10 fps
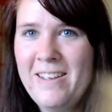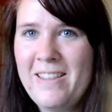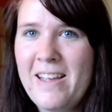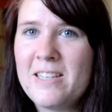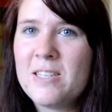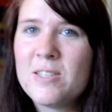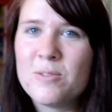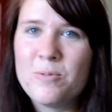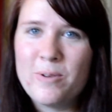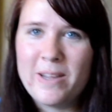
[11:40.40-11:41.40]
That's
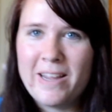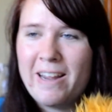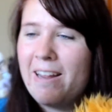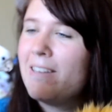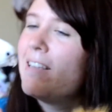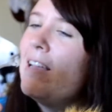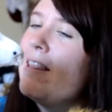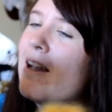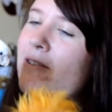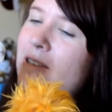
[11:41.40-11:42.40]
sweet.
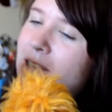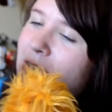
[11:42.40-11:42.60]
That was